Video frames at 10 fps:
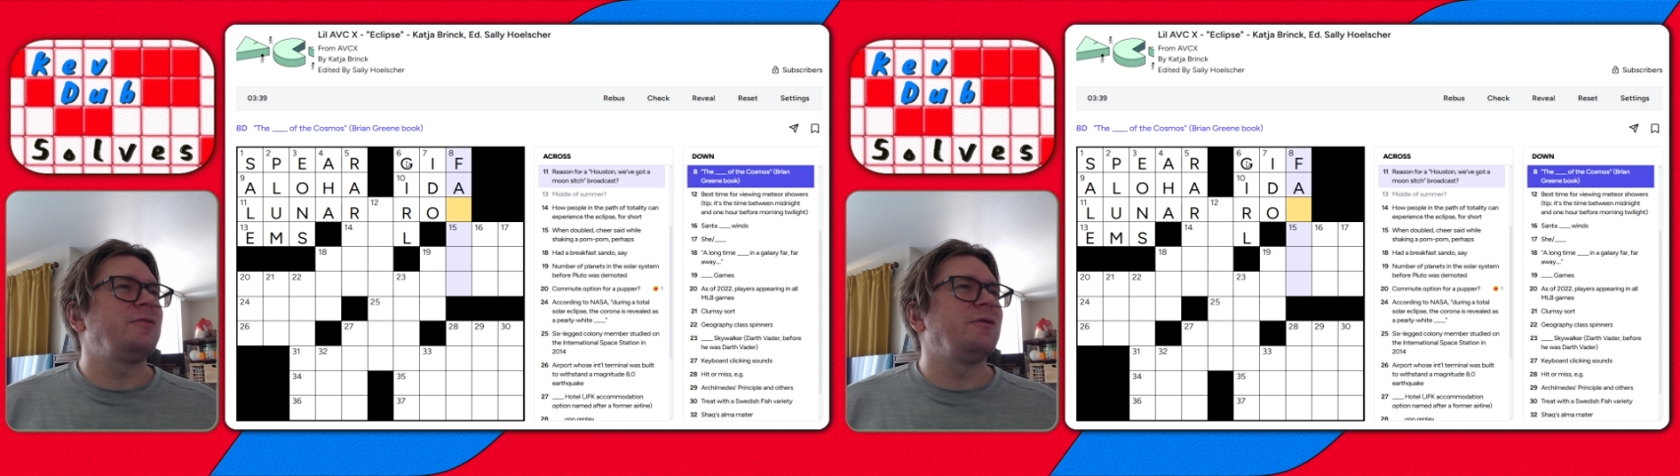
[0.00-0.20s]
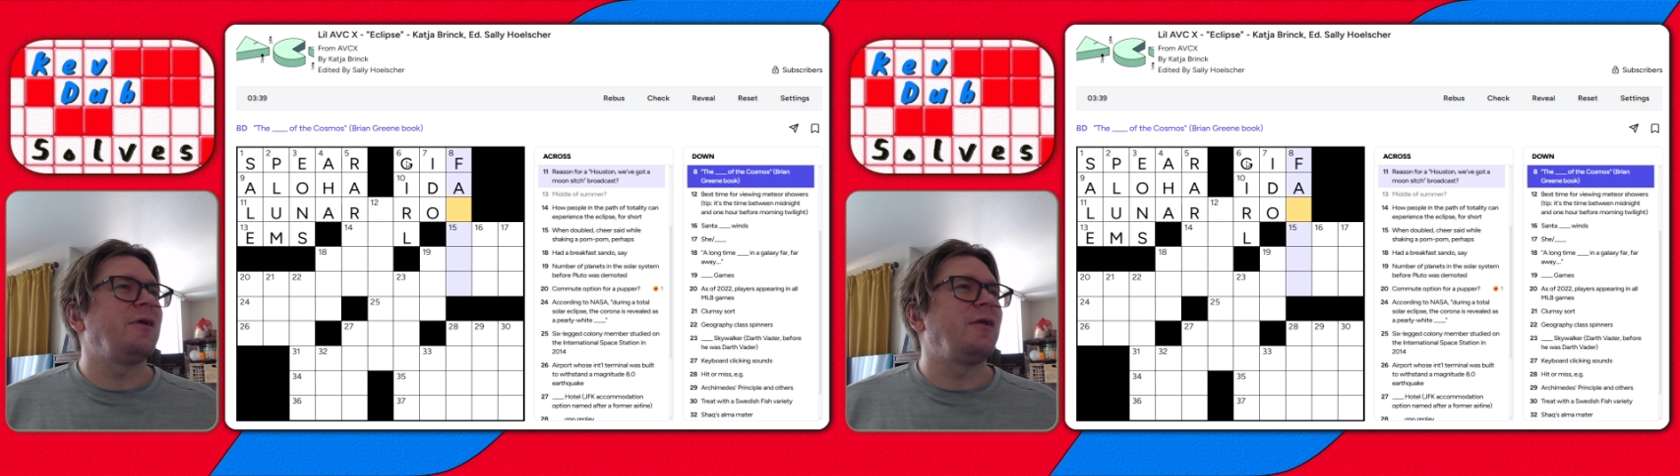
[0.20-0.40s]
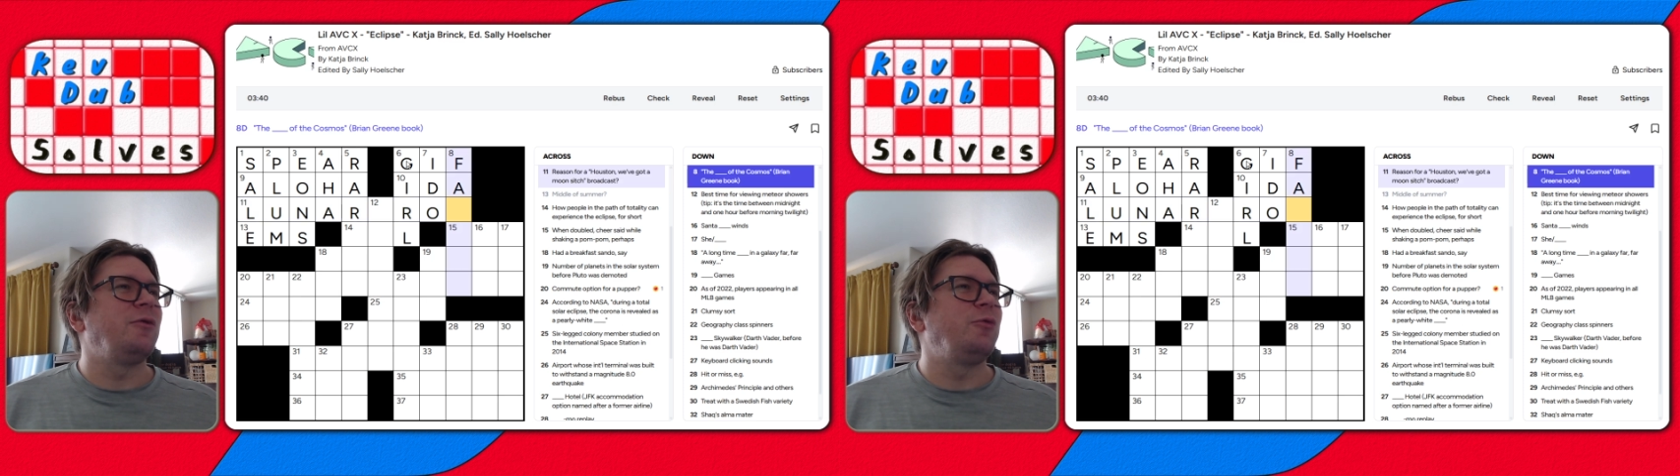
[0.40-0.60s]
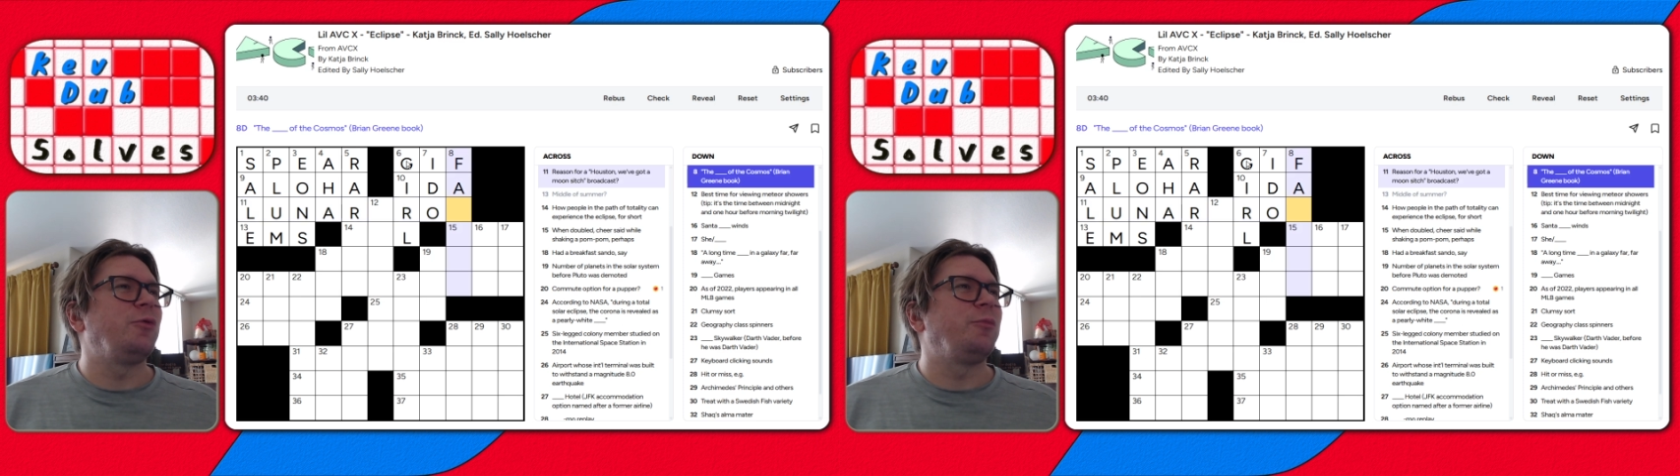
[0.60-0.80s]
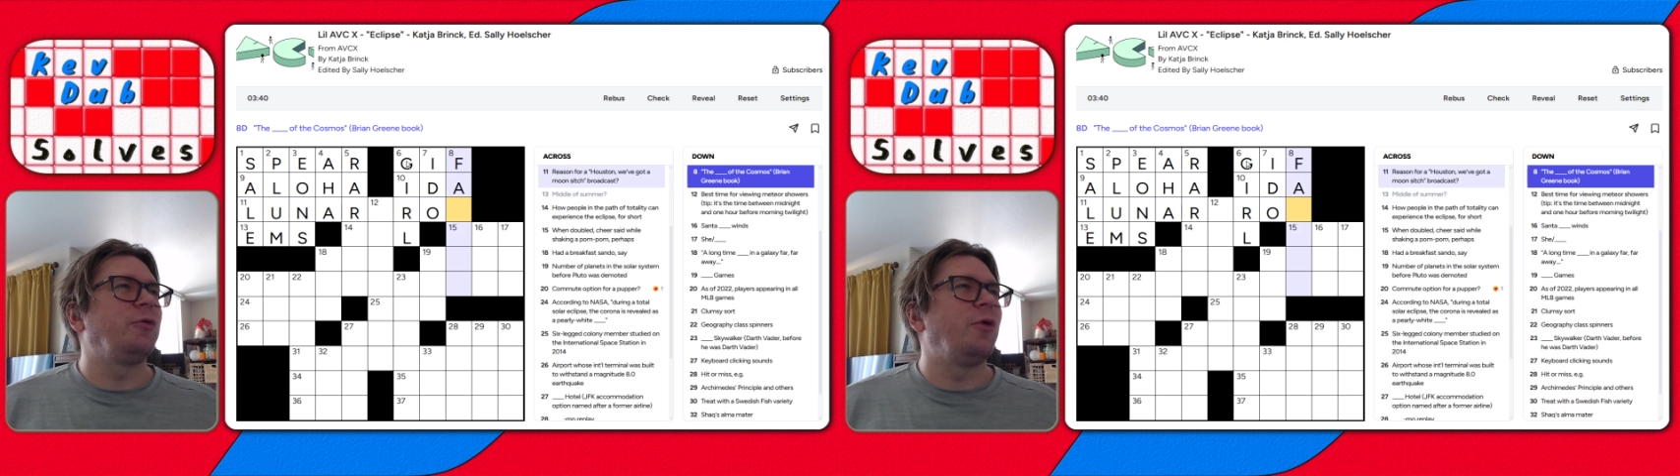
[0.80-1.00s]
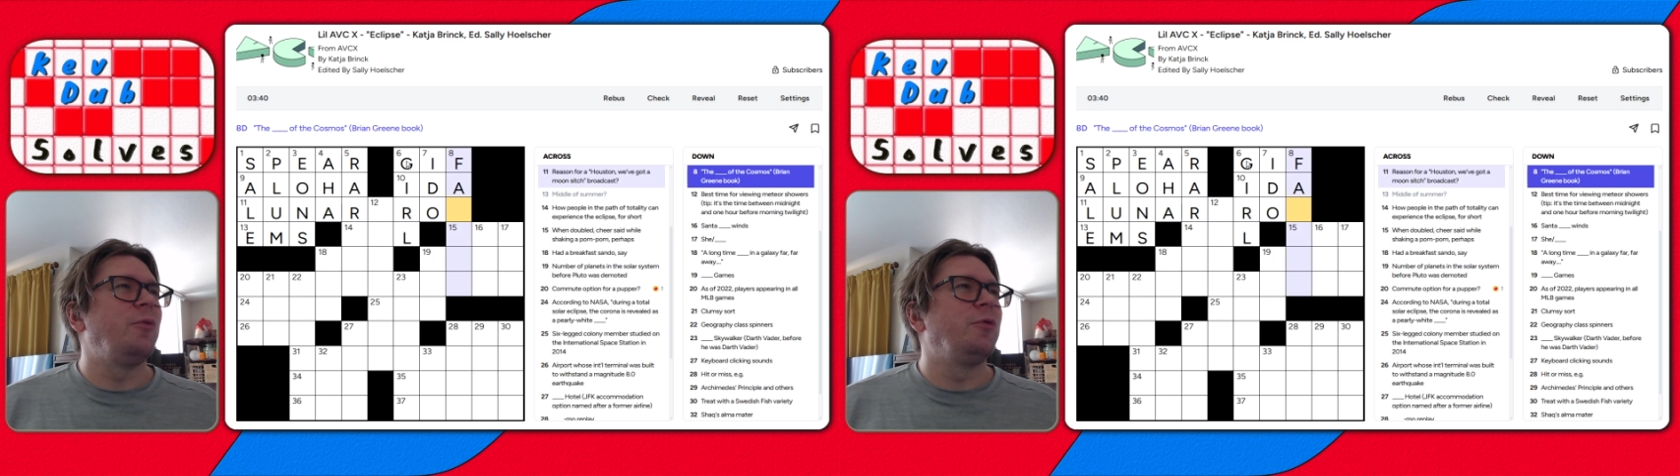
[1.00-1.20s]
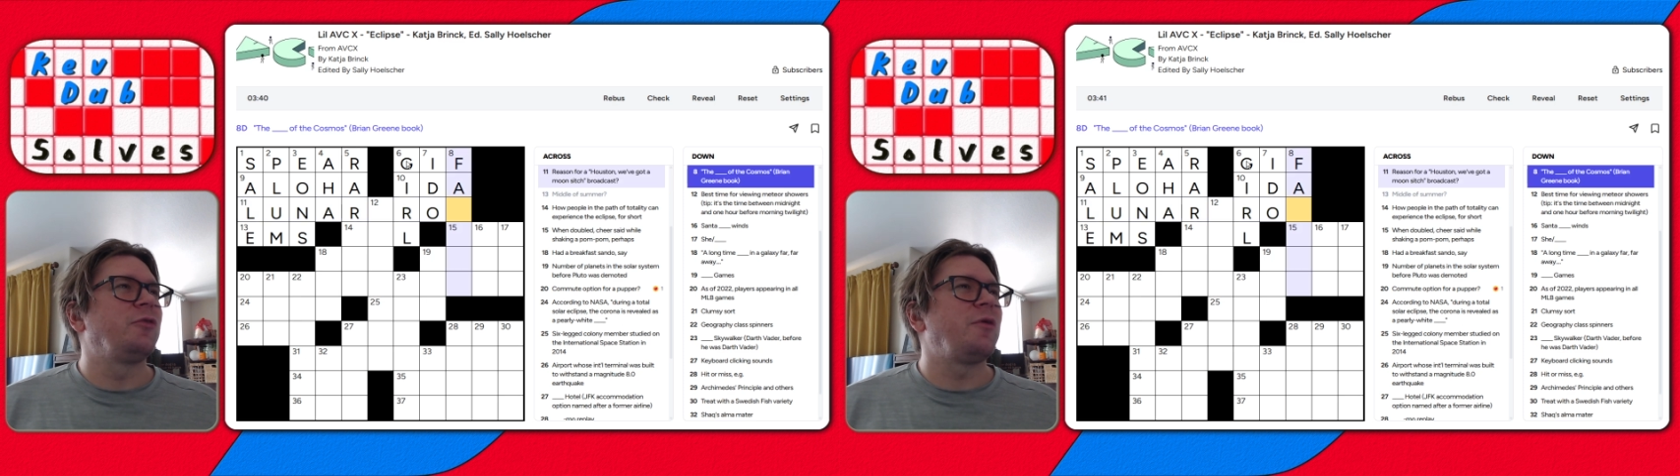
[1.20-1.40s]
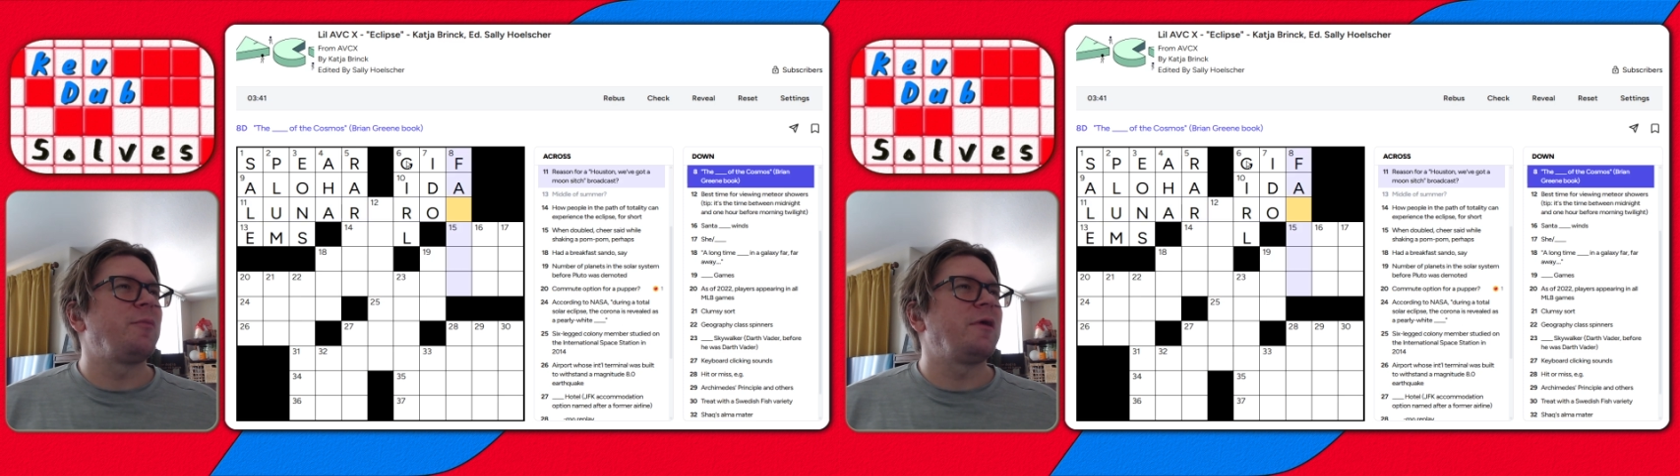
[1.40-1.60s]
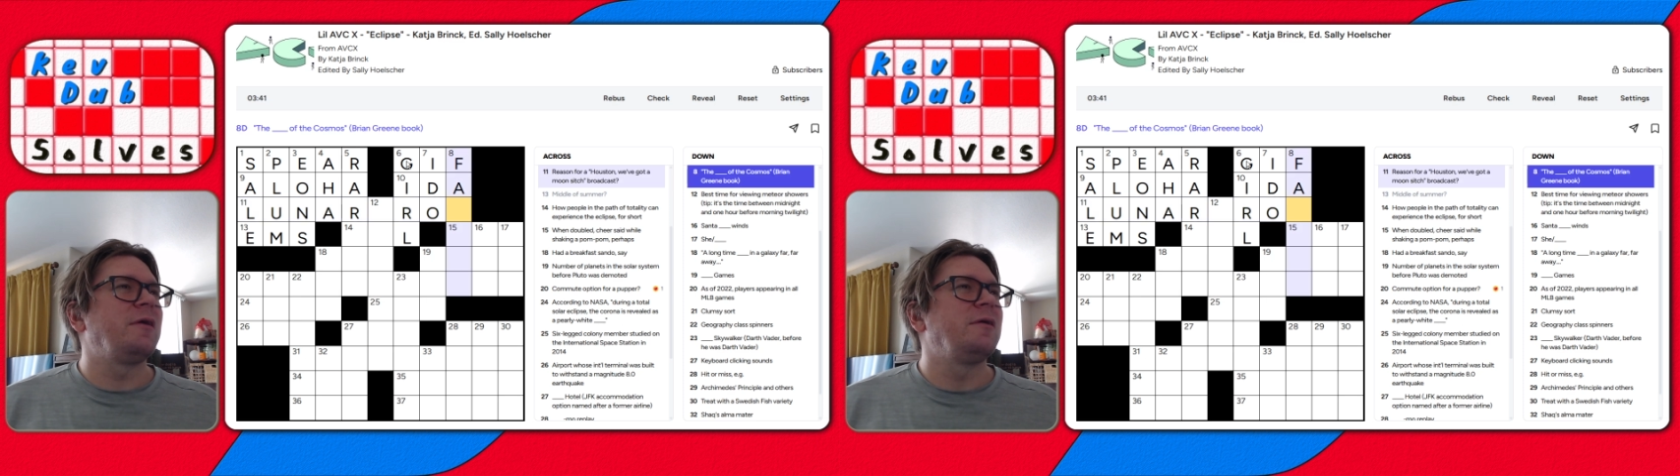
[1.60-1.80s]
like a lunar probe or something.